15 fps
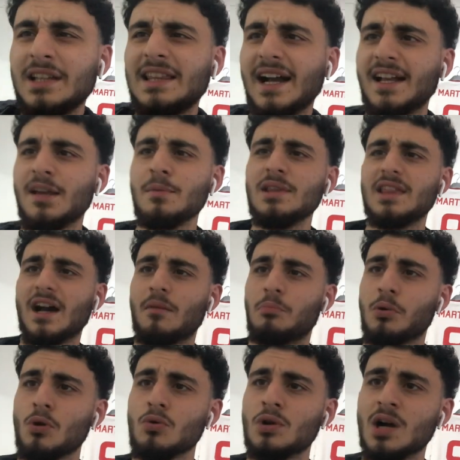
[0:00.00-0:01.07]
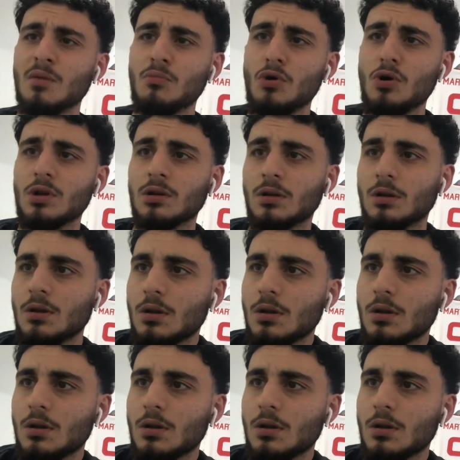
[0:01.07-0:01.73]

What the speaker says: at that. Give me that, bro. Come on.